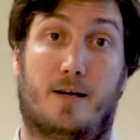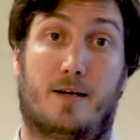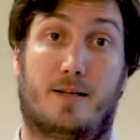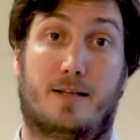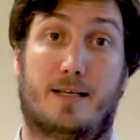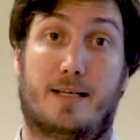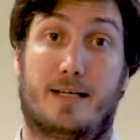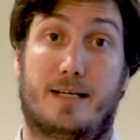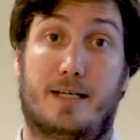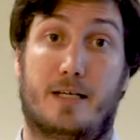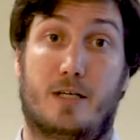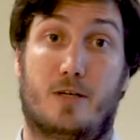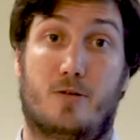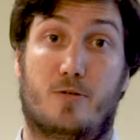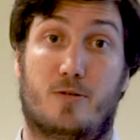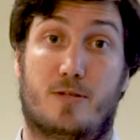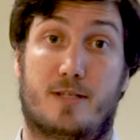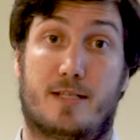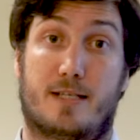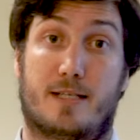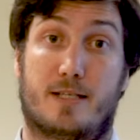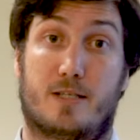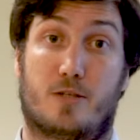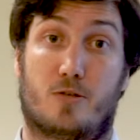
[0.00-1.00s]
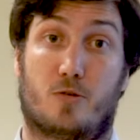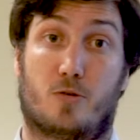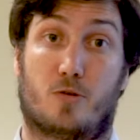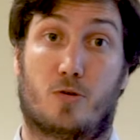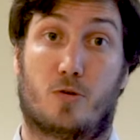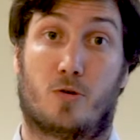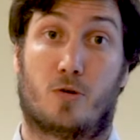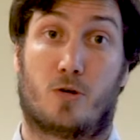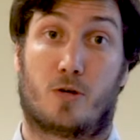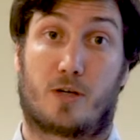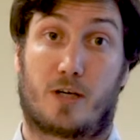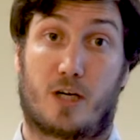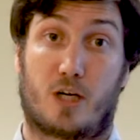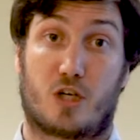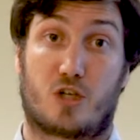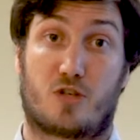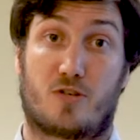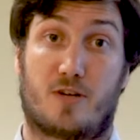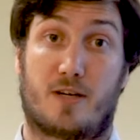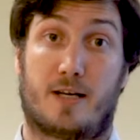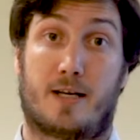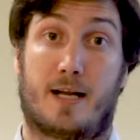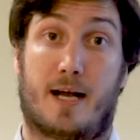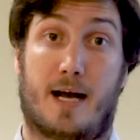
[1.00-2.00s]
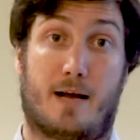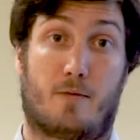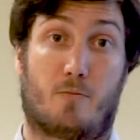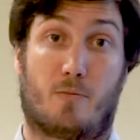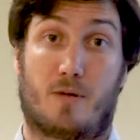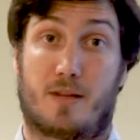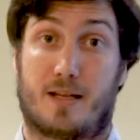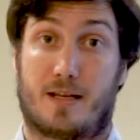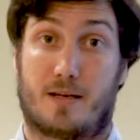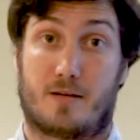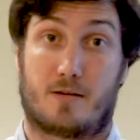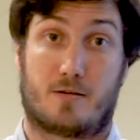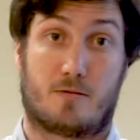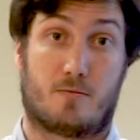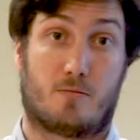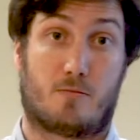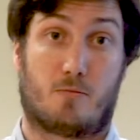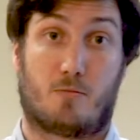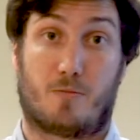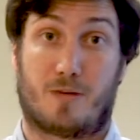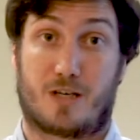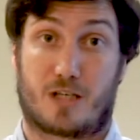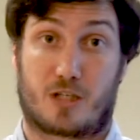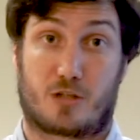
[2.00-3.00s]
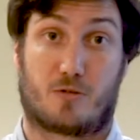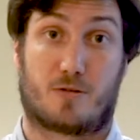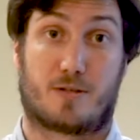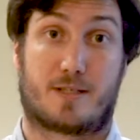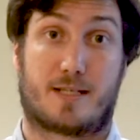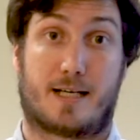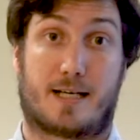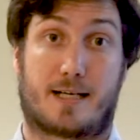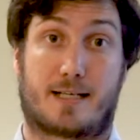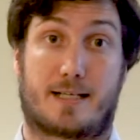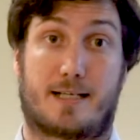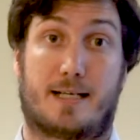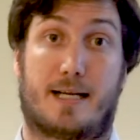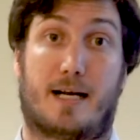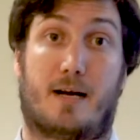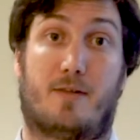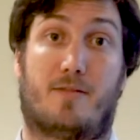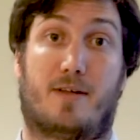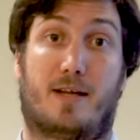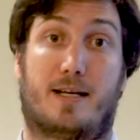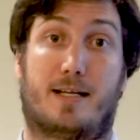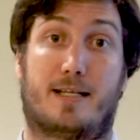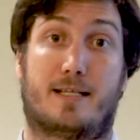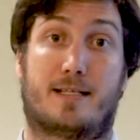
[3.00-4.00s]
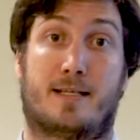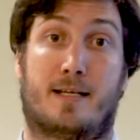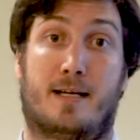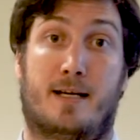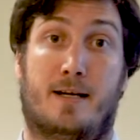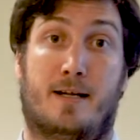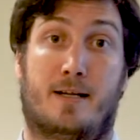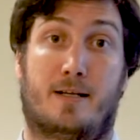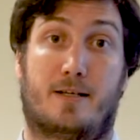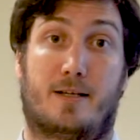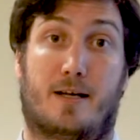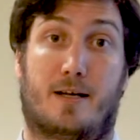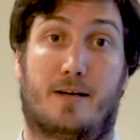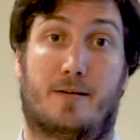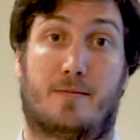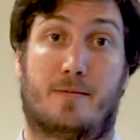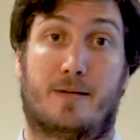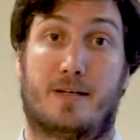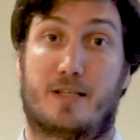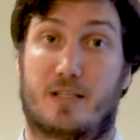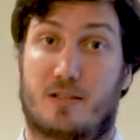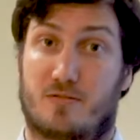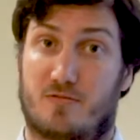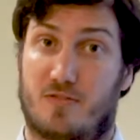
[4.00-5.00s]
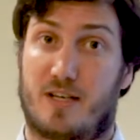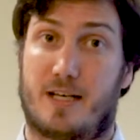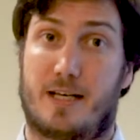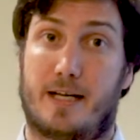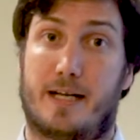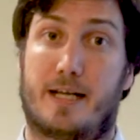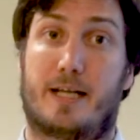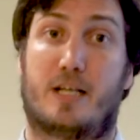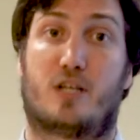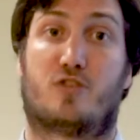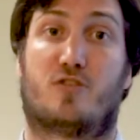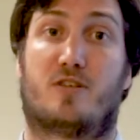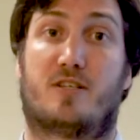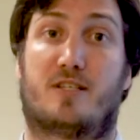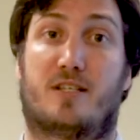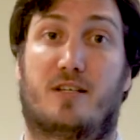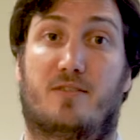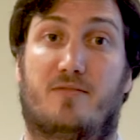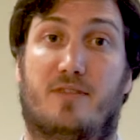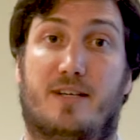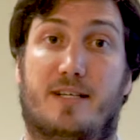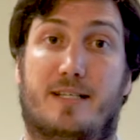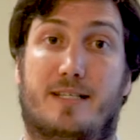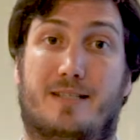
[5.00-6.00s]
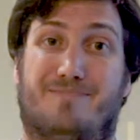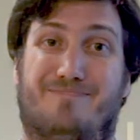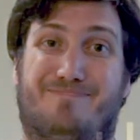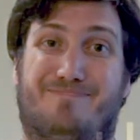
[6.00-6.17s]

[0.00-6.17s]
the EU sees your country and within which context and how that is done. It's a really interesting read.